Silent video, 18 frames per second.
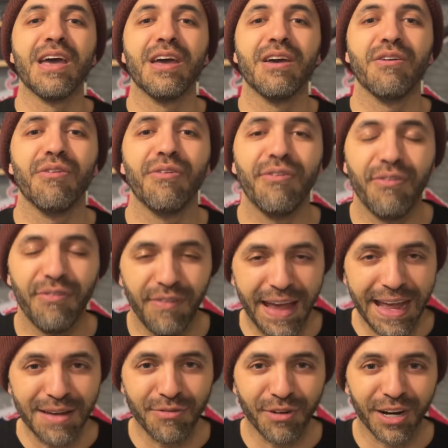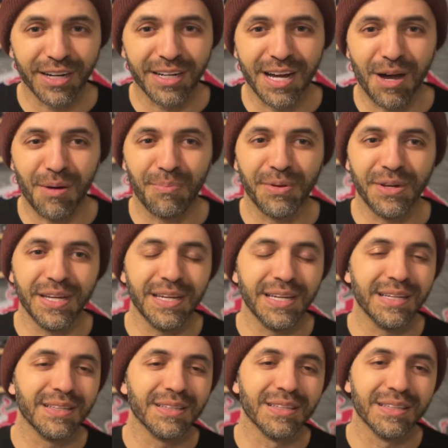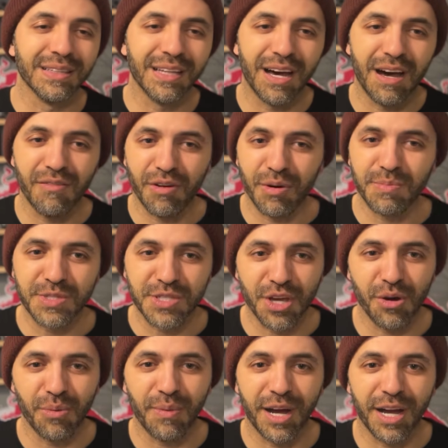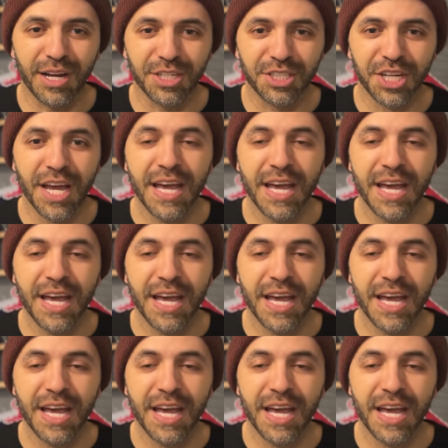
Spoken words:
favorite company, love them so much.